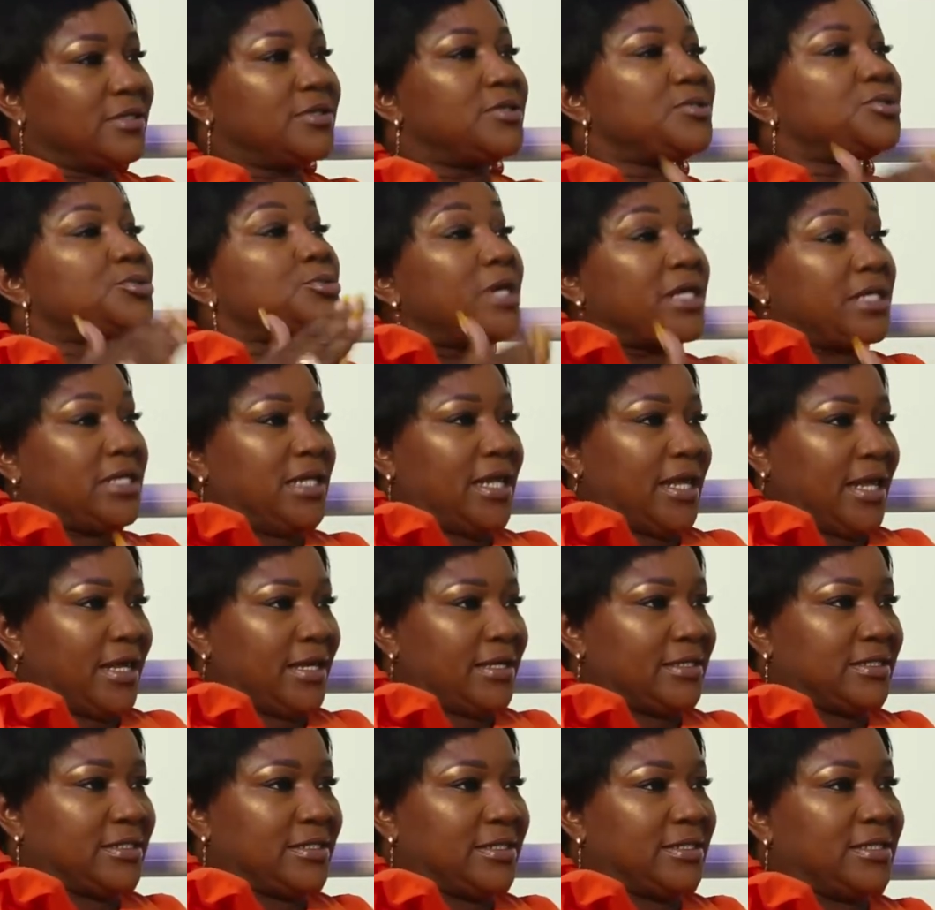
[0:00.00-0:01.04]
straight
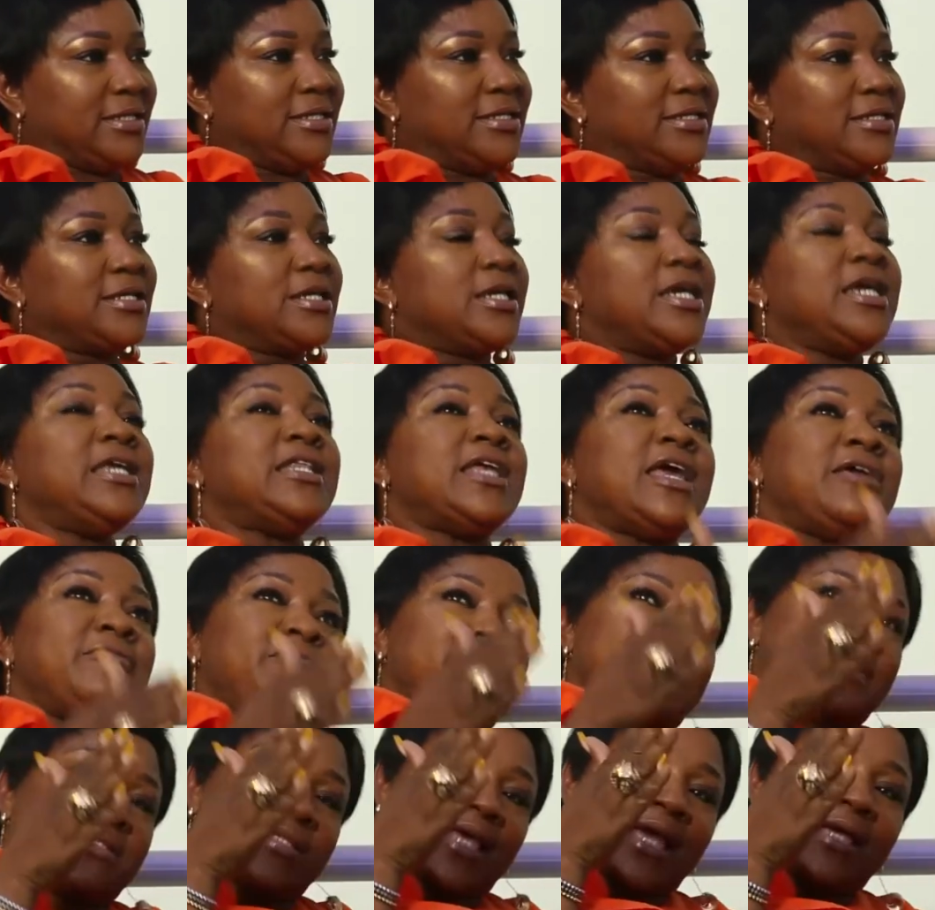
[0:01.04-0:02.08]
legs. It
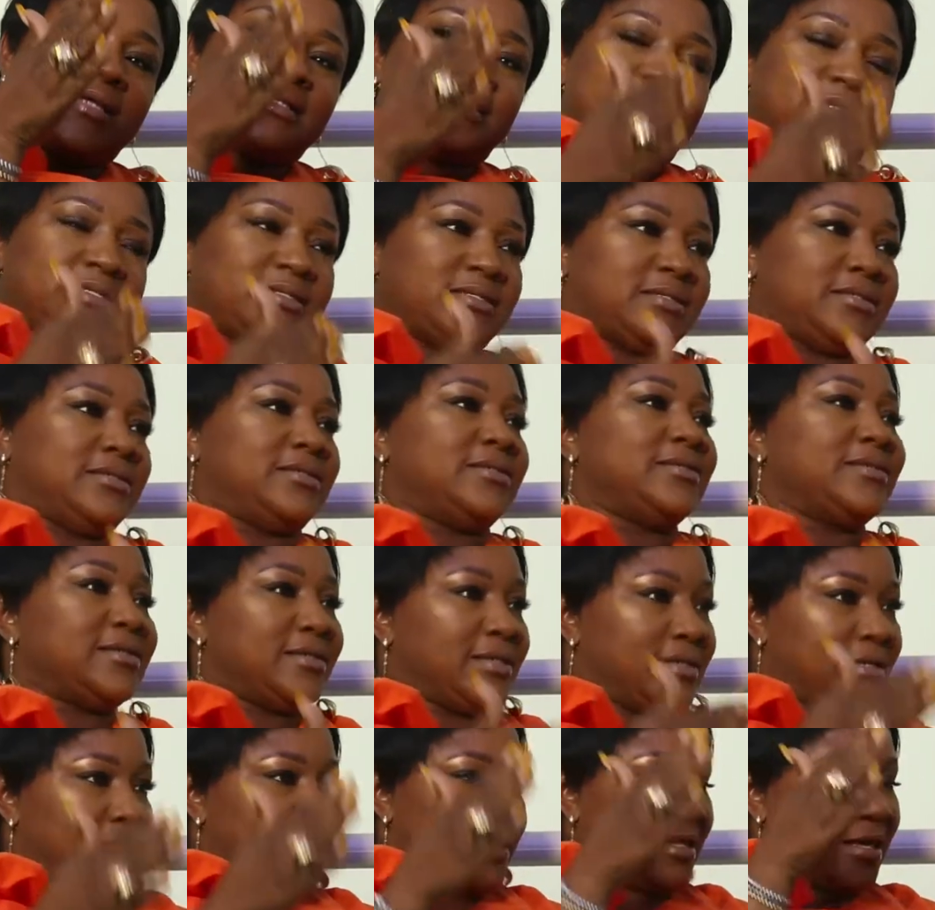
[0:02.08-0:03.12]
emphasizes
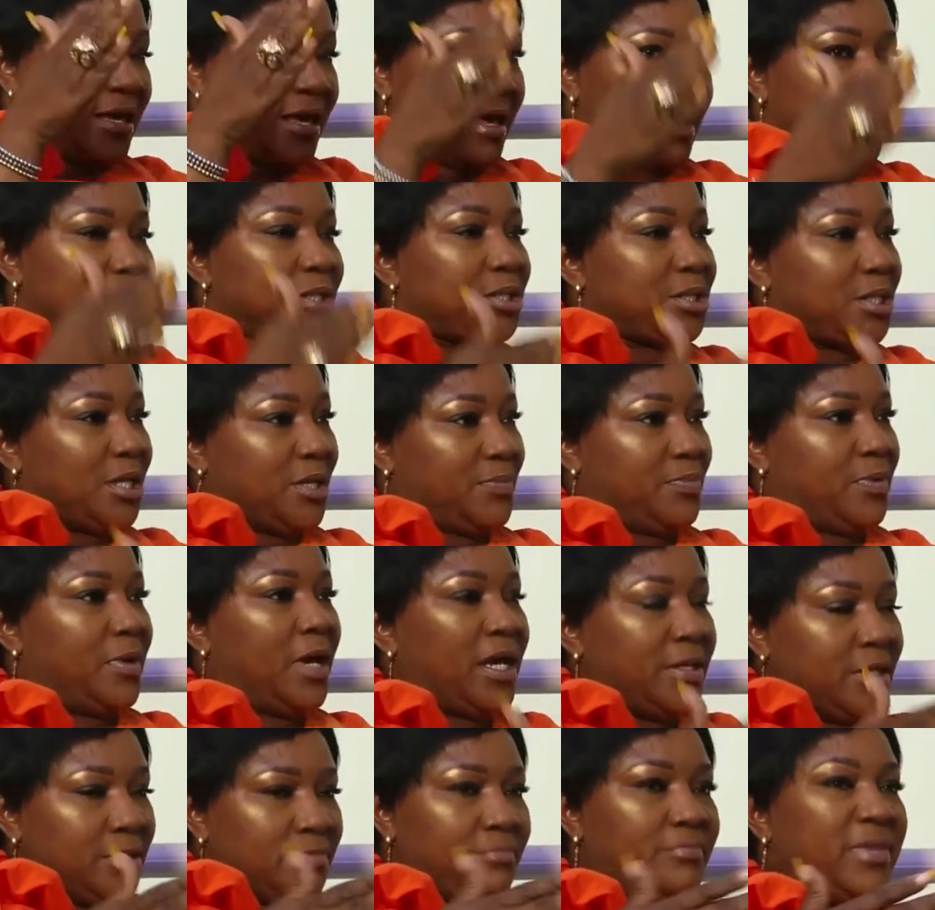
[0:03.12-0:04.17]
their shape
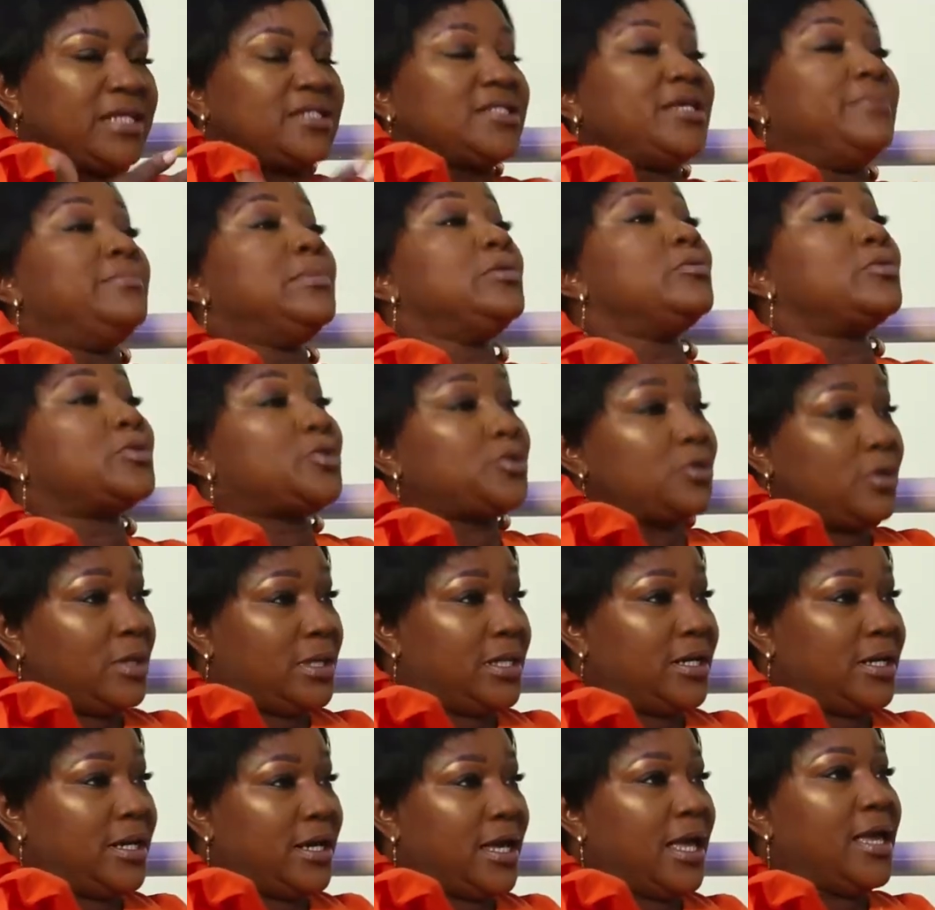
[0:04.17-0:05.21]
and it makes them look
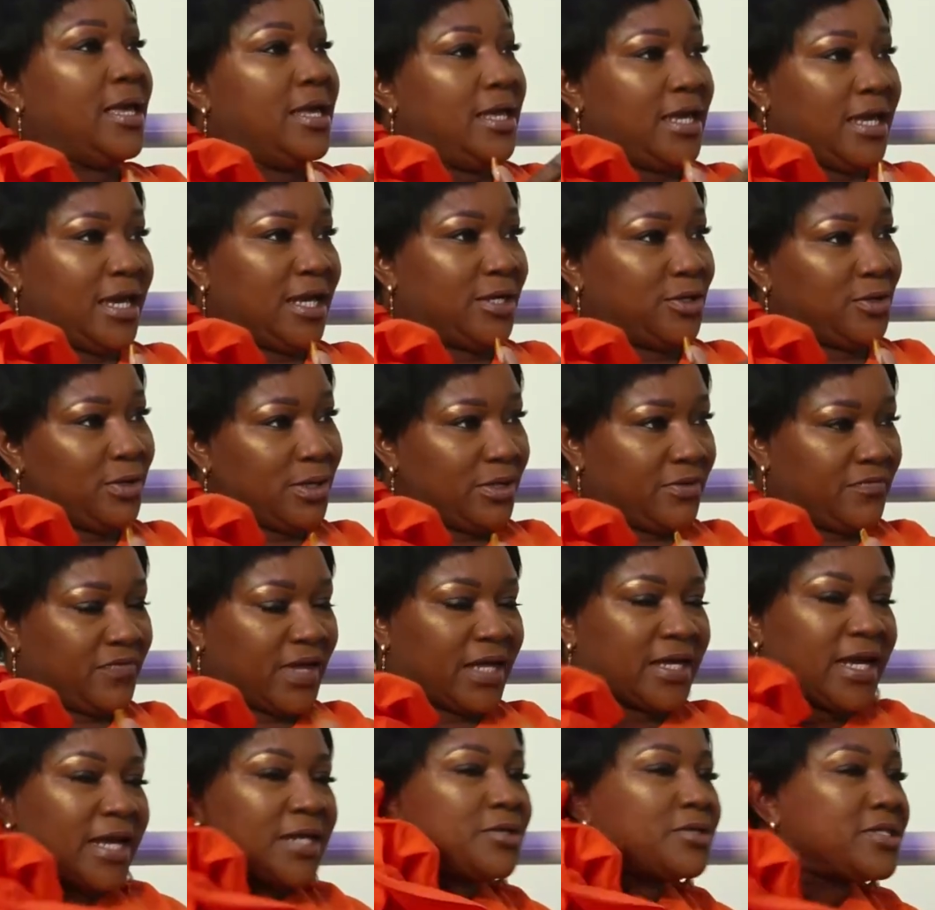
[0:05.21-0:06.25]
taller and all of
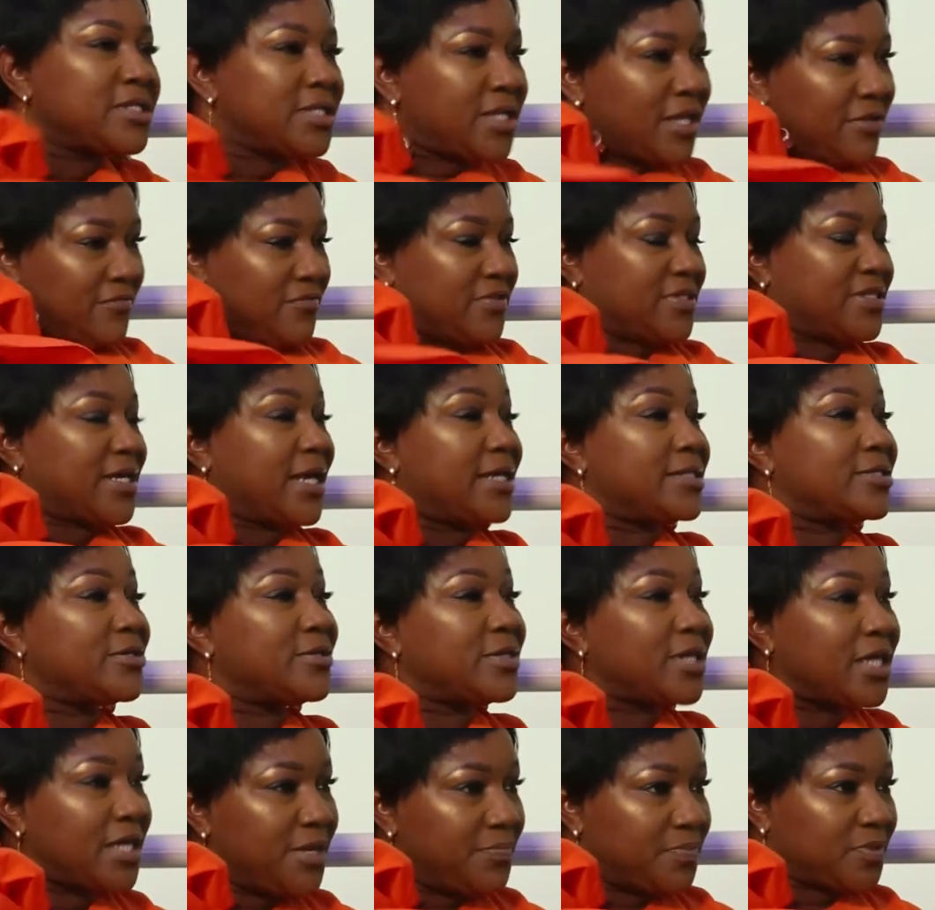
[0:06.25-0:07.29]
that. And it doesn't emphasize on
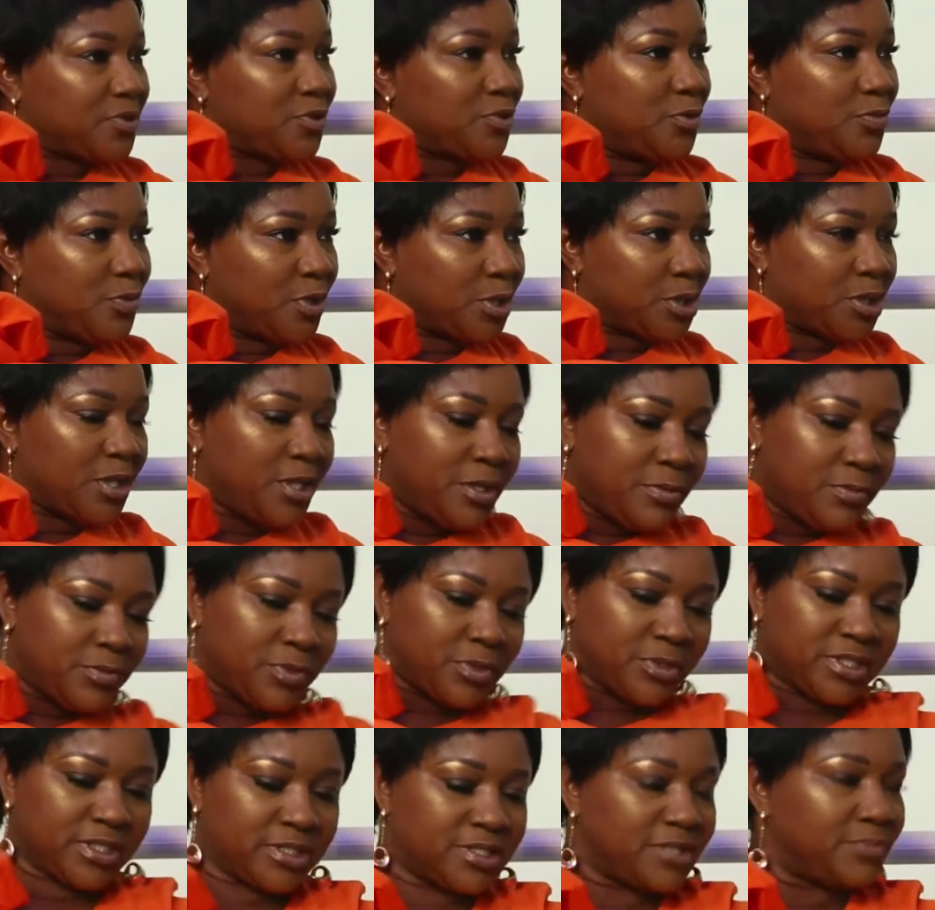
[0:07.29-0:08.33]
the hips too much
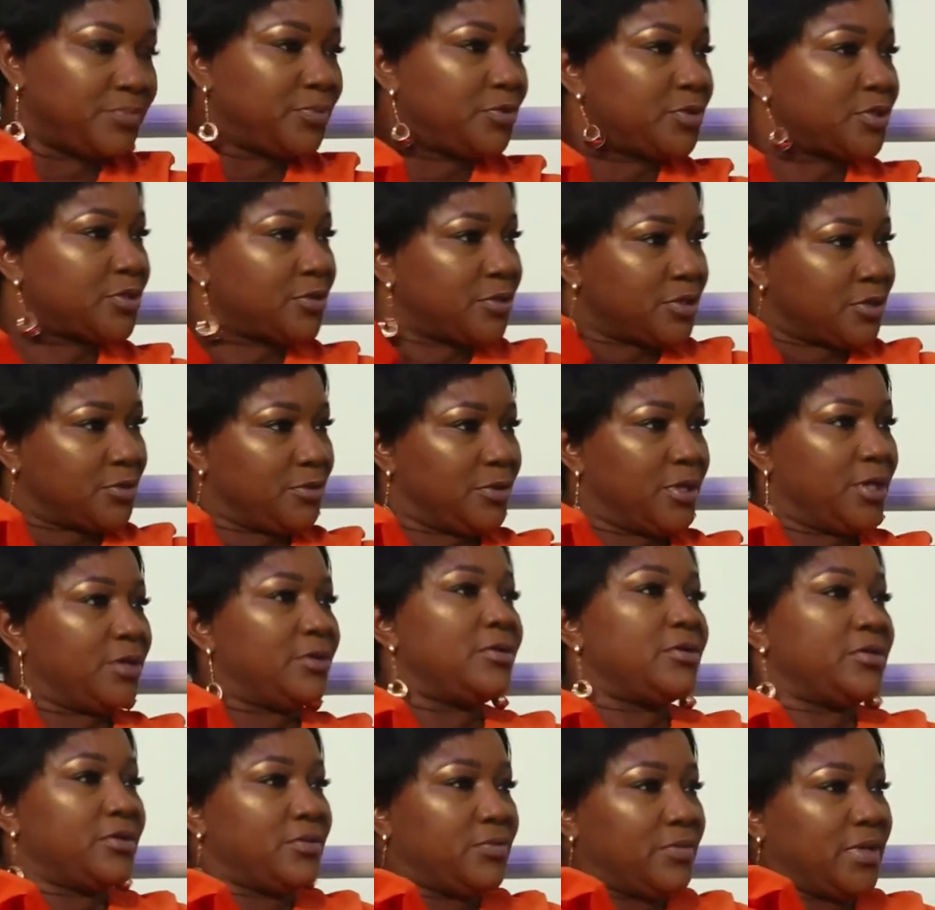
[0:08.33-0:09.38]
because there's a boot cut going
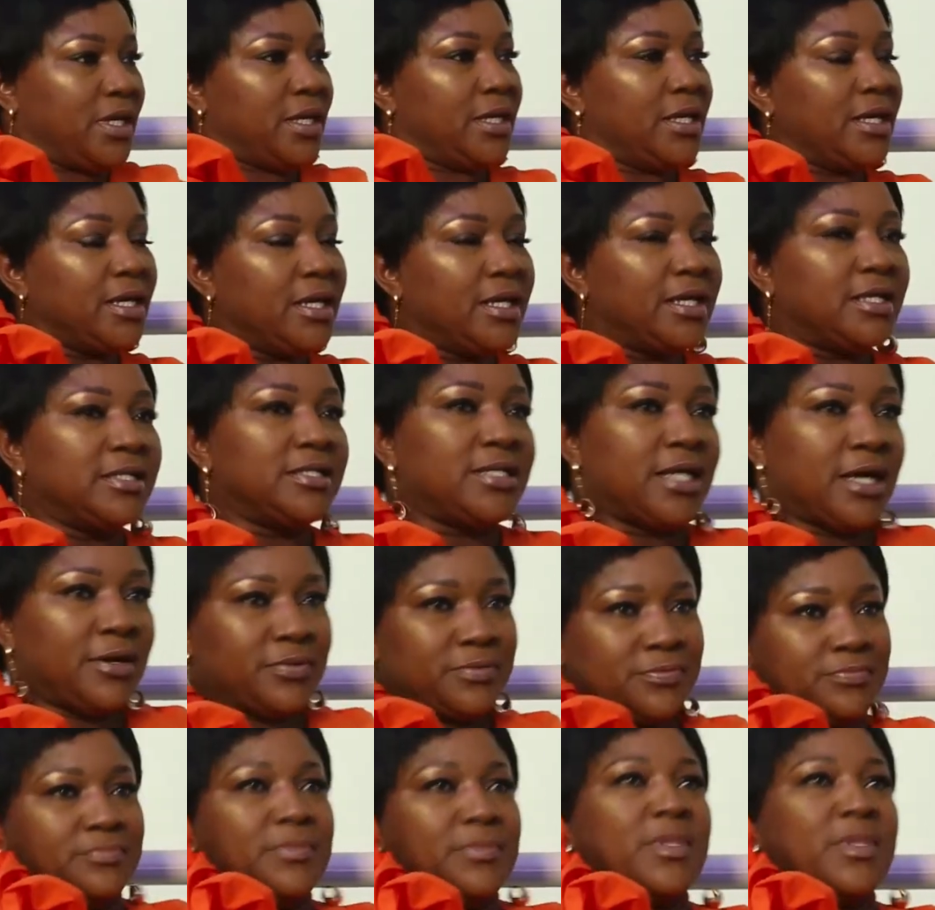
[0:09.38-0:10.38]
all the way down.